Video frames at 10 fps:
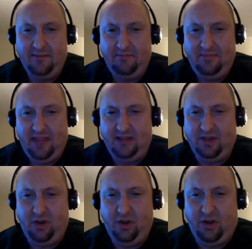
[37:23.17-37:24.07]
And so
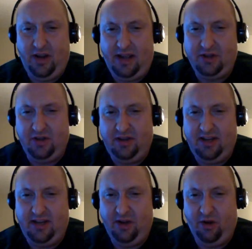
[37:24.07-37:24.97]
you could actually take
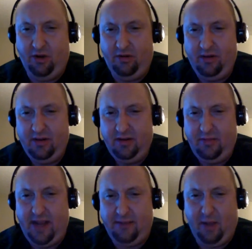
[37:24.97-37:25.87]
your pack
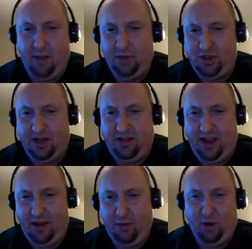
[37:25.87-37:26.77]
publishing thing and
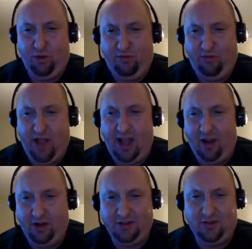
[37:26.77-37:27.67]
put a little flag on a
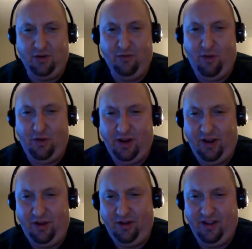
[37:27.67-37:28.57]
servo,
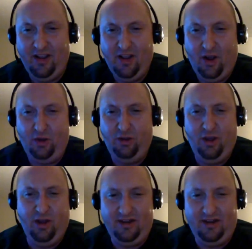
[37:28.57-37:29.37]
and look,